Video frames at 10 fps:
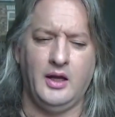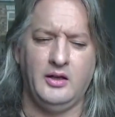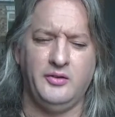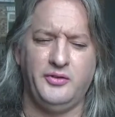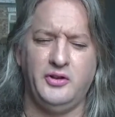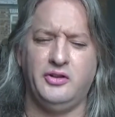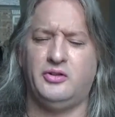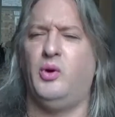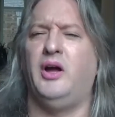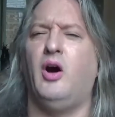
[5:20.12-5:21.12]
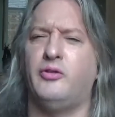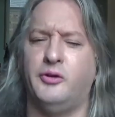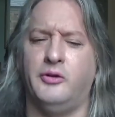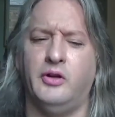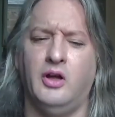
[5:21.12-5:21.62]
And I feel this way
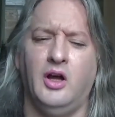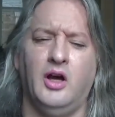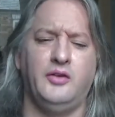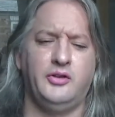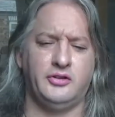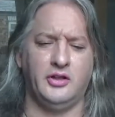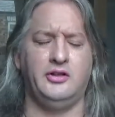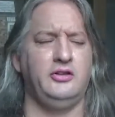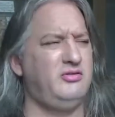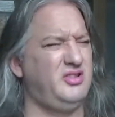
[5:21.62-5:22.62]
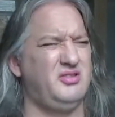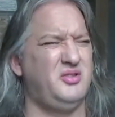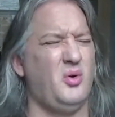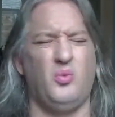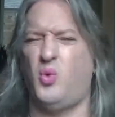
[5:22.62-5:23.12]
often. I've decided to
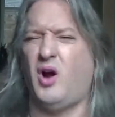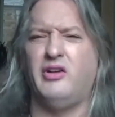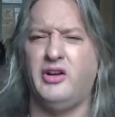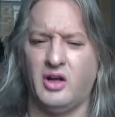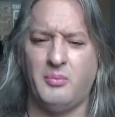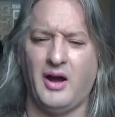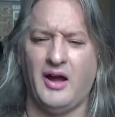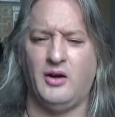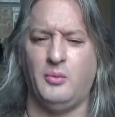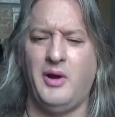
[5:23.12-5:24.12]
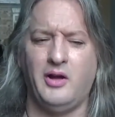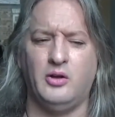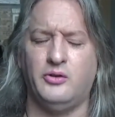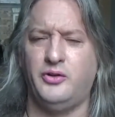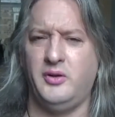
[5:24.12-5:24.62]
stop worrying about how
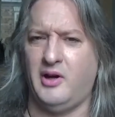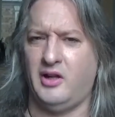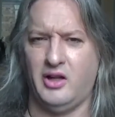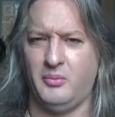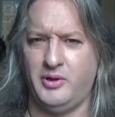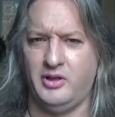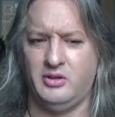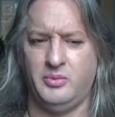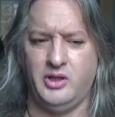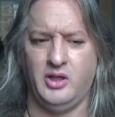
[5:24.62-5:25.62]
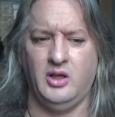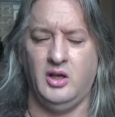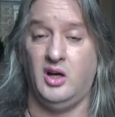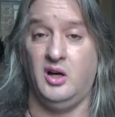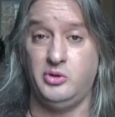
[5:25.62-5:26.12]
male or female I appear to be.
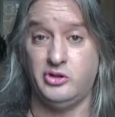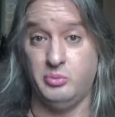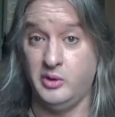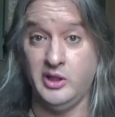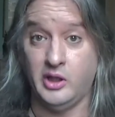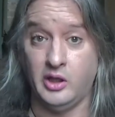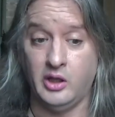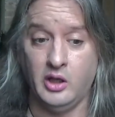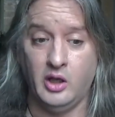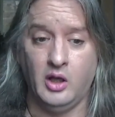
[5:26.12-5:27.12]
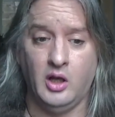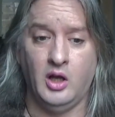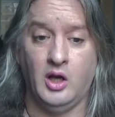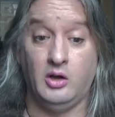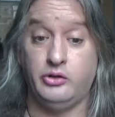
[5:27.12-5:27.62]
I'm just me.
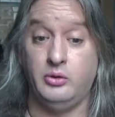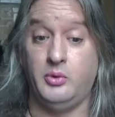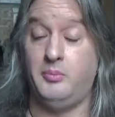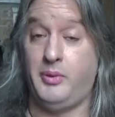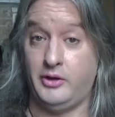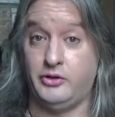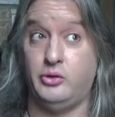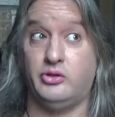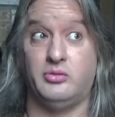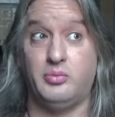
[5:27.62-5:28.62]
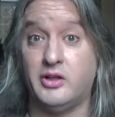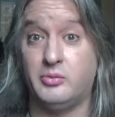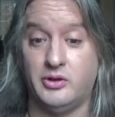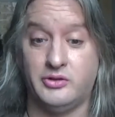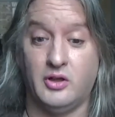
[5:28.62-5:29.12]
I'll do my best to
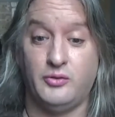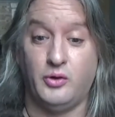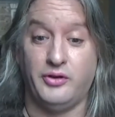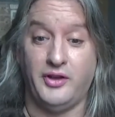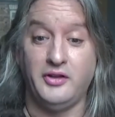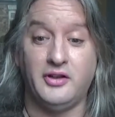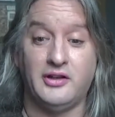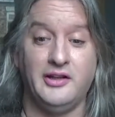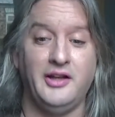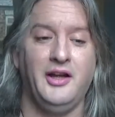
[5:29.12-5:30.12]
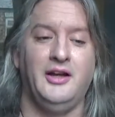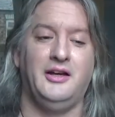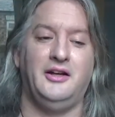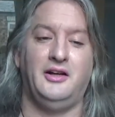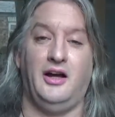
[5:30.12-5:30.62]
express myself authentically,
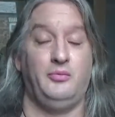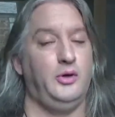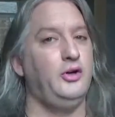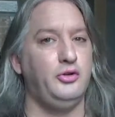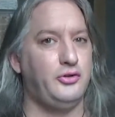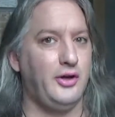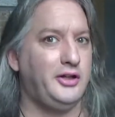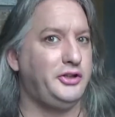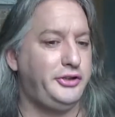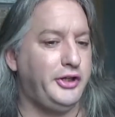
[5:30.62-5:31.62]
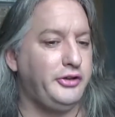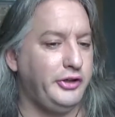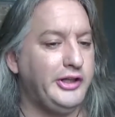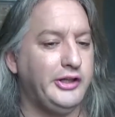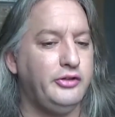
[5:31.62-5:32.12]
and I have my own
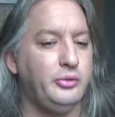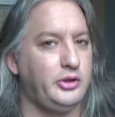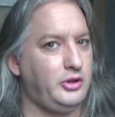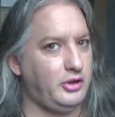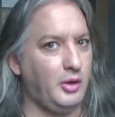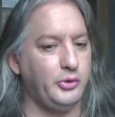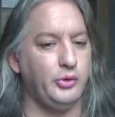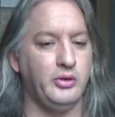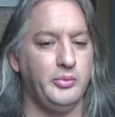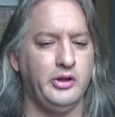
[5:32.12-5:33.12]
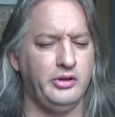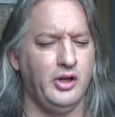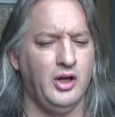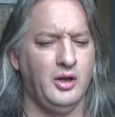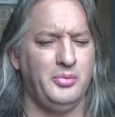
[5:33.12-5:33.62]
transgender needs, which I'll come to in a minute.
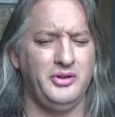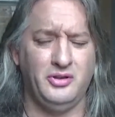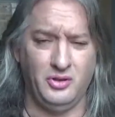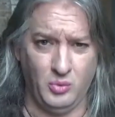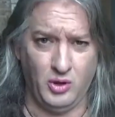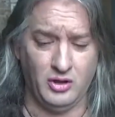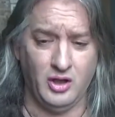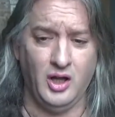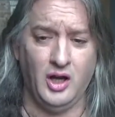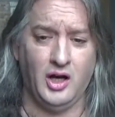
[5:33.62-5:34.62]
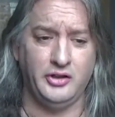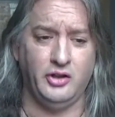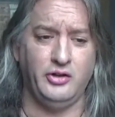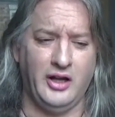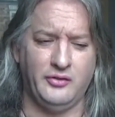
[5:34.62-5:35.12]
But you know what? I
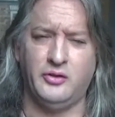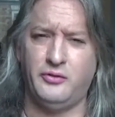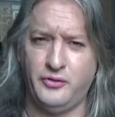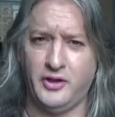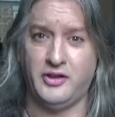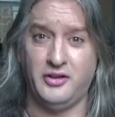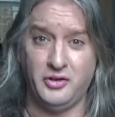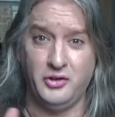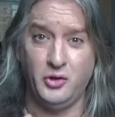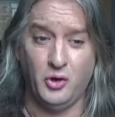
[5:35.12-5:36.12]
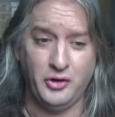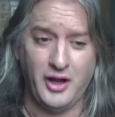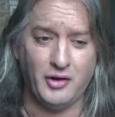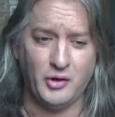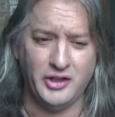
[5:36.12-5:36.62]
don't have to fit into your
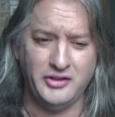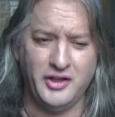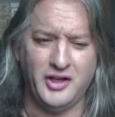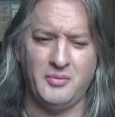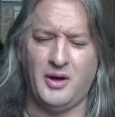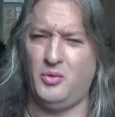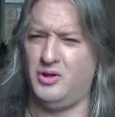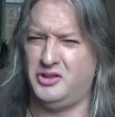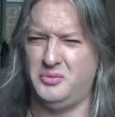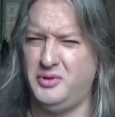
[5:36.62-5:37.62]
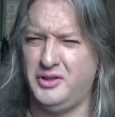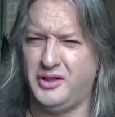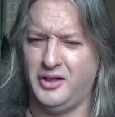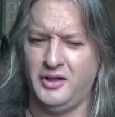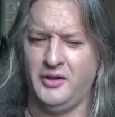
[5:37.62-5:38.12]
narrow idea about what I should
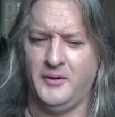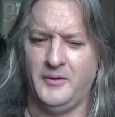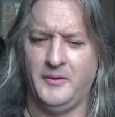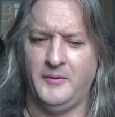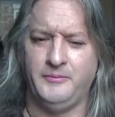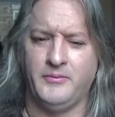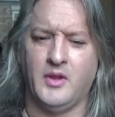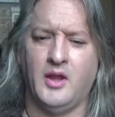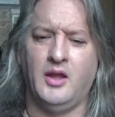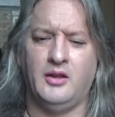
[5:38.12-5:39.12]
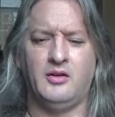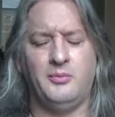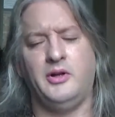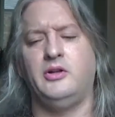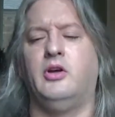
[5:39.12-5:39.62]
be. There are
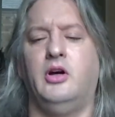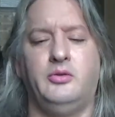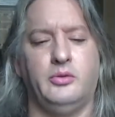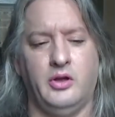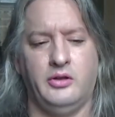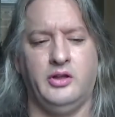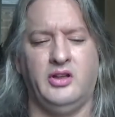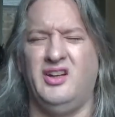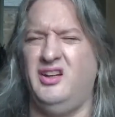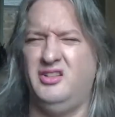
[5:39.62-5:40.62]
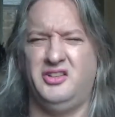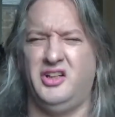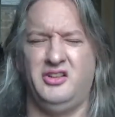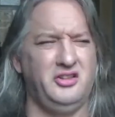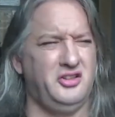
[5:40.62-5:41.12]
many times when I think, isn't
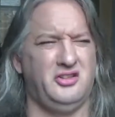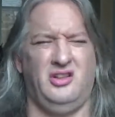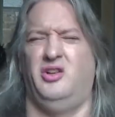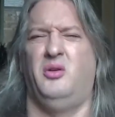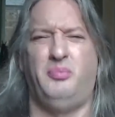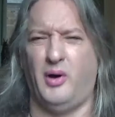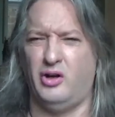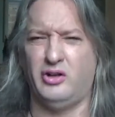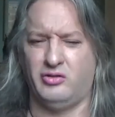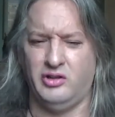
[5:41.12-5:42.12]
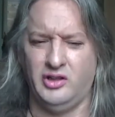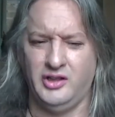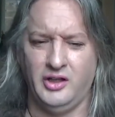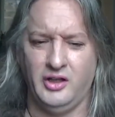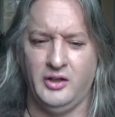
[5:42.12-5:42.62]
gender just a load of bollocks,
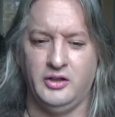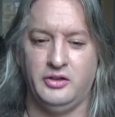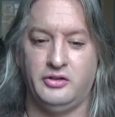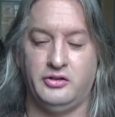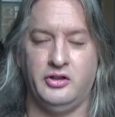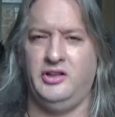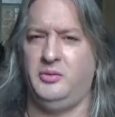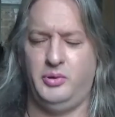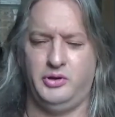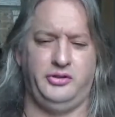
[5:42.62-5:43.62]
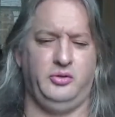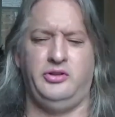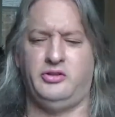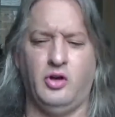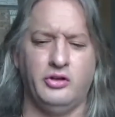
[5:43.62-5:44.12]
really? Society pushes all
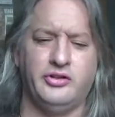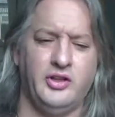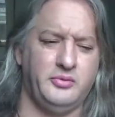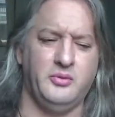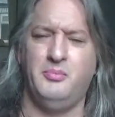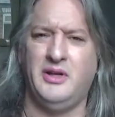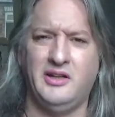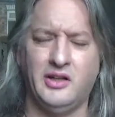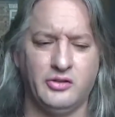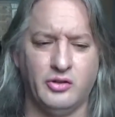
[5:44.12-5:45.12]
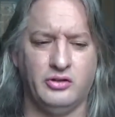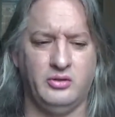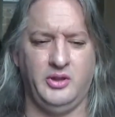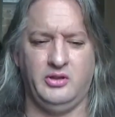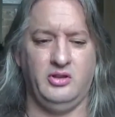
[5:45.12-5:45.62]
these concepts and meanings
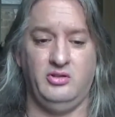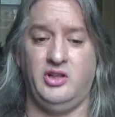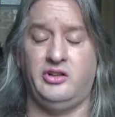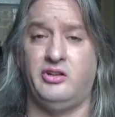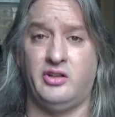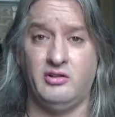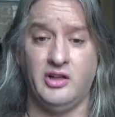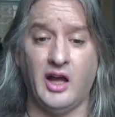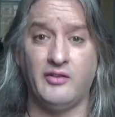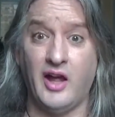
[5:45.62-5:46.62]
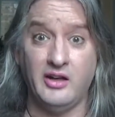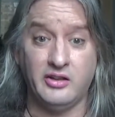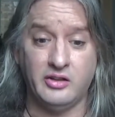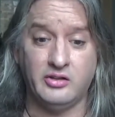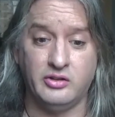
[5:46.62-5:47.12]
onto me that don't necessarily have
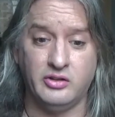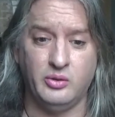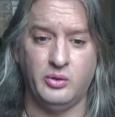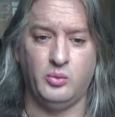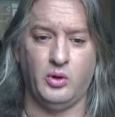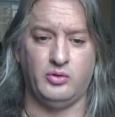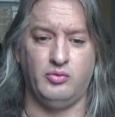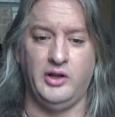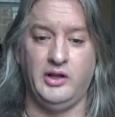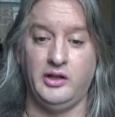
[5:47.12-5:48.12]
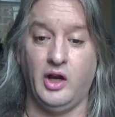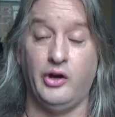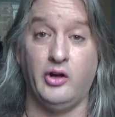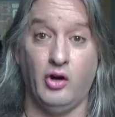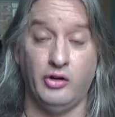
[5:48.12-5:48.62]
anything to do with what's really
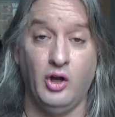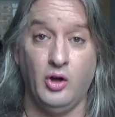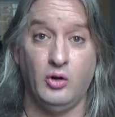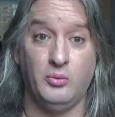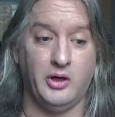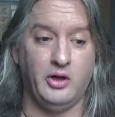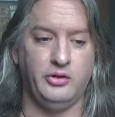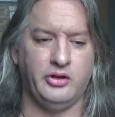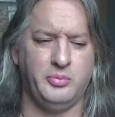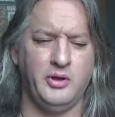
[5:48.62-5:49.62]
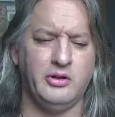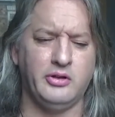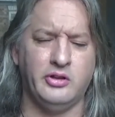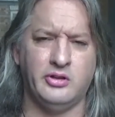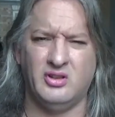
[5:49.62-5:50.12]
going on or my own
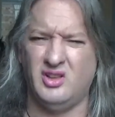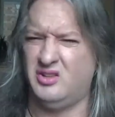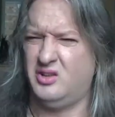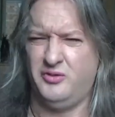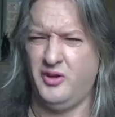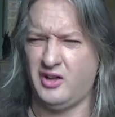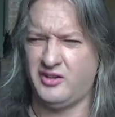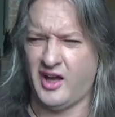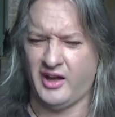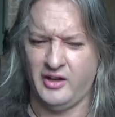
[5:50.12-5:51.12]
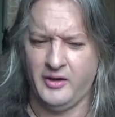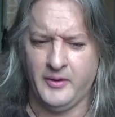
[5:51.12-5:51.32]
experiences. So fuck that.